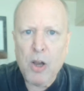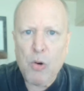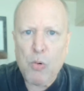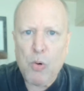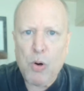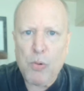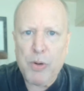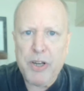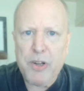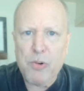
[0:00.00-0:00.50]

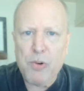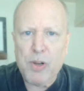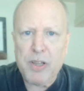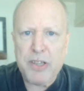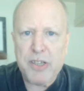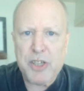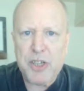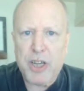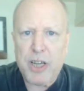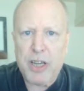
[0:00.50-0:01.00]
What we do on
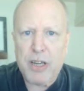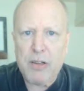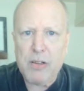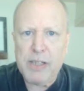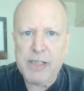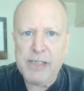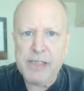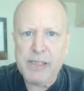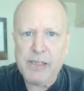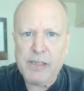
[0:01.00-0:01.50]
this
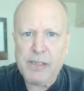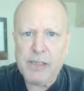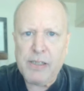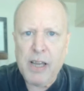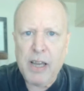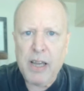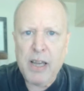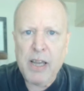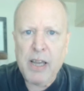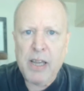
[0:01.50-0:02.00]
channel is
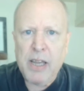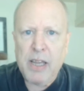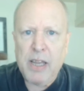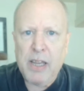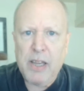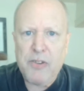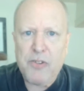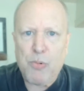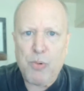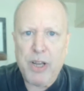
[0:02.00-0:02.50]

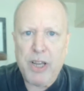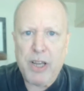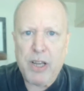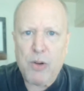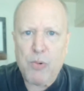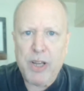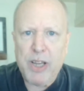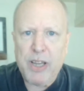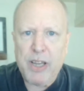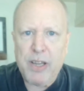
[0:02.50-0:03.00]
each week
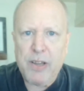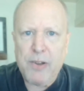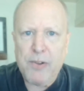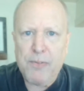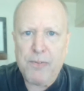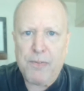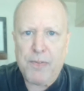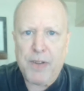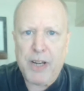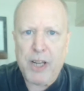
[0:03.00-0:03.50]
we
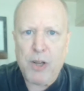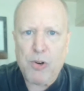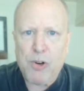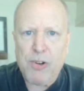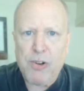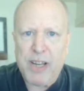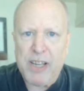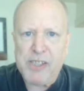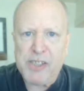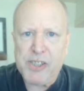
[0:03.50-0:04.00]
give video
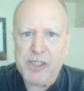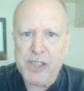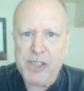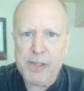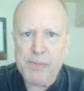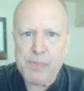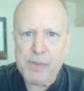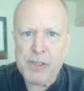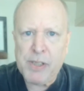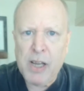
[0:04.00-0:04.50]
creation
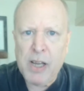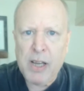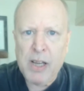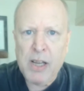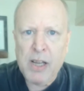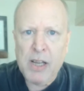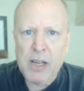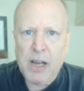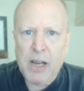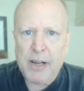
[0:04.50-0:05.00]
tips
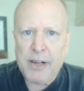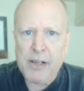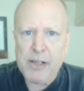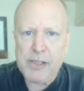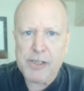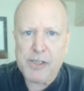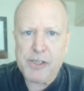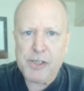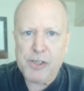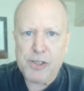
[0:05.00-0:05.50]
on how
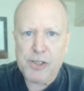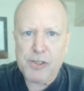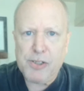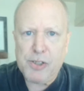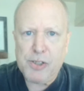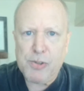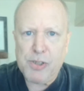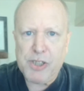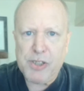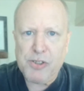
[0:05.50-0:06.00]
to turn
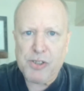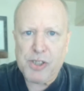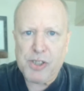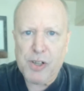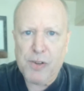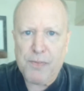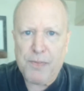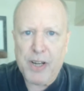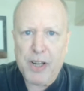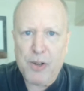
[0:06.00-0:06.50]

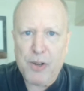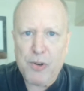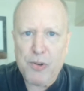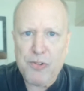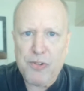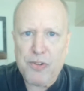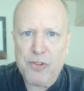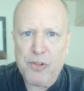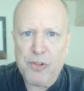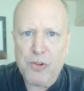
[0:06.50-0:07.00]
do-it-yourself
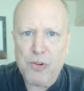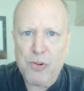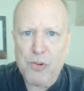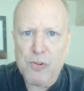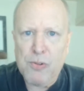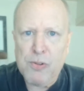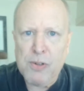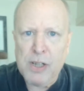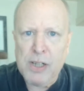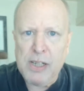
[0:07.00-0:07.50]
videos
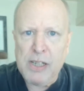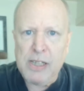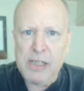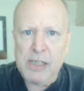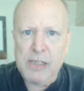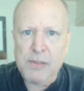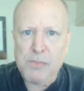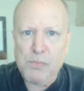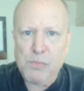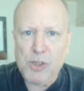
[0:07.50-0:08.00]
into
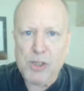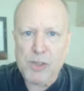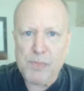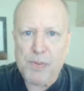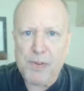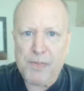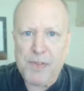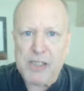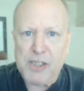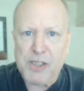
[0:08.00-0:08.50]
more
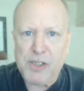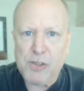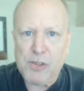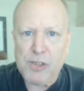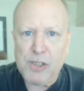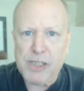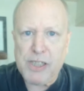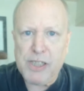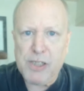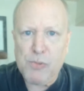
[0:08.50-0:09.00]
professional
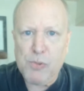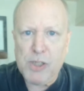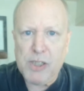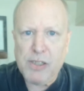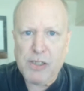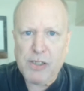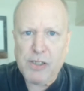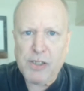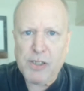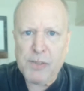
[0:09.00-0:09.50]
looking
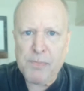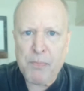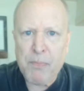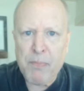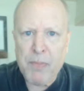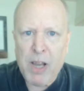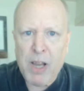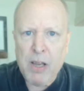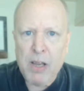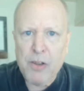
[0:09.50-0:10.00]
ones.
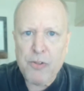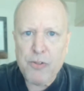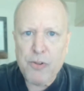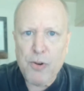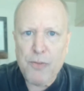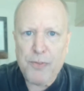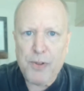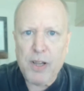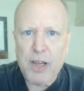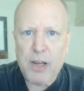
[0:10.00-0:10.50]
So
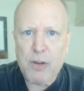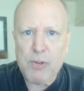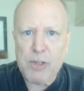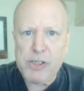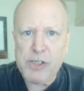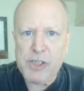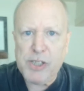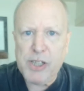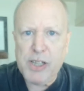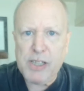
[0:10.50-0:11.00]
if you like what
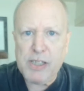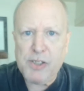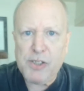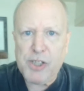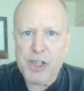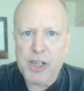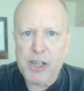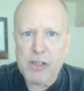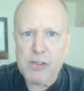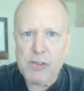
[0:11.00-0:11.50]
you see on this
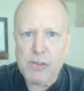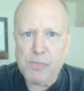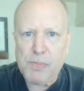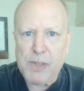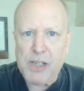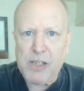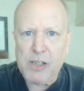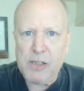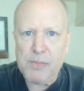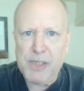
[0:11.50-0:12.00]
channel,
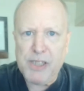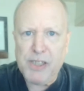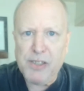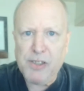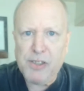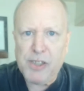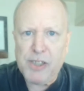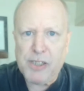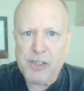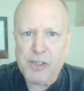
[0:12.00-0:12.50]
by all
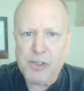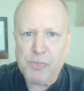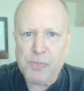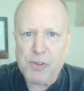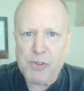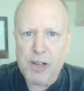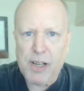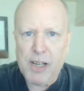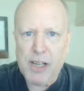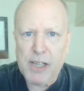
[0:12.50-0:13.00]
means hit
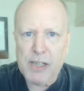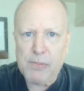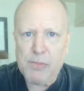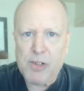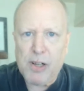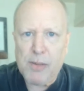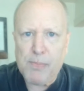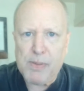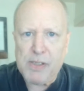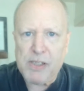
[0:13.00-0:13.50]
subscribe,
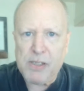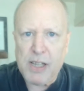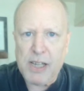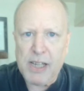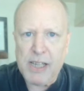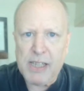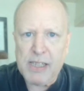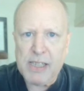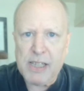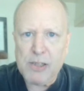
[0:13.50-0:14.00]
drop us a
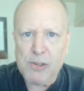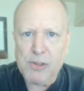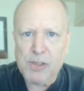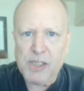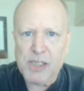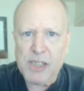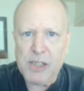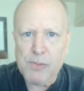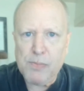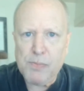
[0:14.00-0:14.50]
like, that
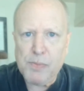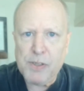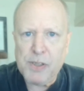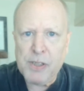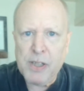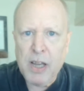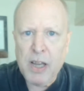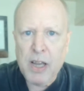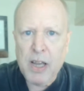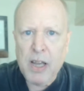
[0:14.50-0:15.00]
always
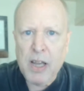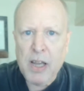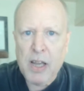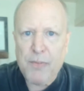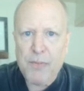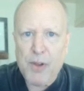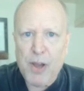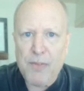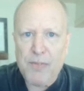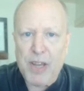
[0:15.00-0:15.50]
helps.
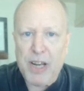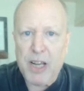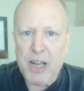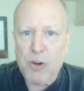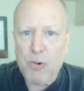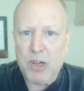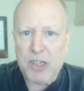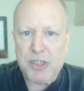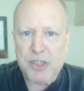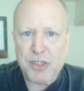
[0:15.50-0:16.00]
If you have any
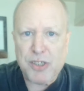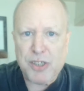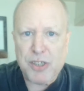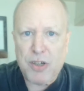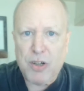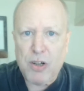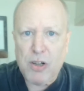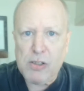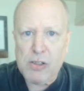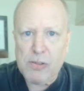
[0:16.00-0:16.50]
questions at
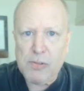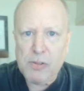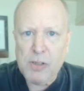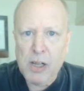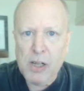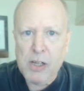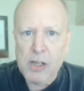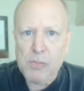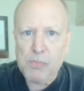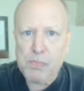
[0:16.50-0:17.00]
all,
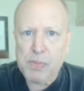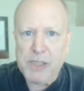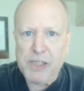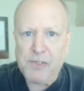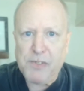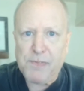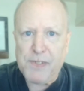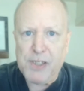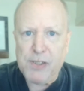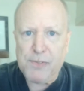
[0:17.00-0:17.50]

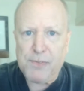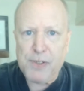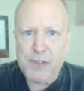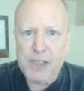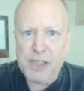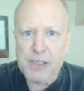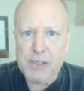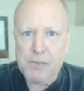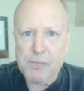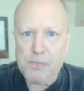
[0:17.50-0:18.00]
please feel
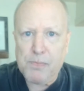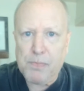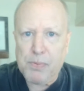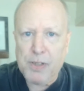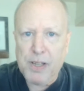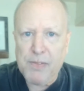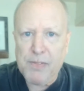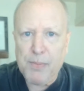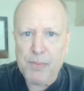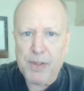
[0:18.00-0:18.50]
free to
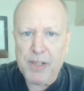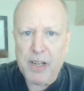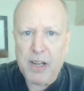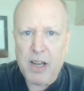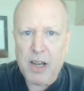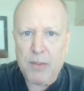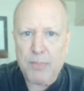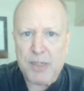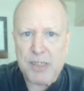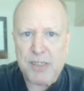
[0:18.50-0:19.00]
leave them in the
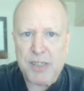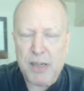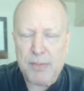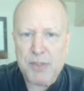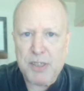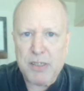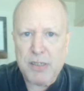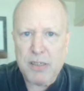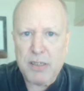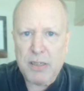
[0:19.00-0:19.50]
comment
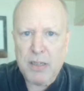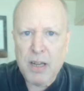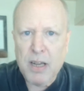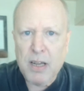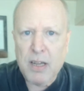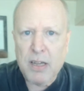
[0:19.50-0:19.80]
section.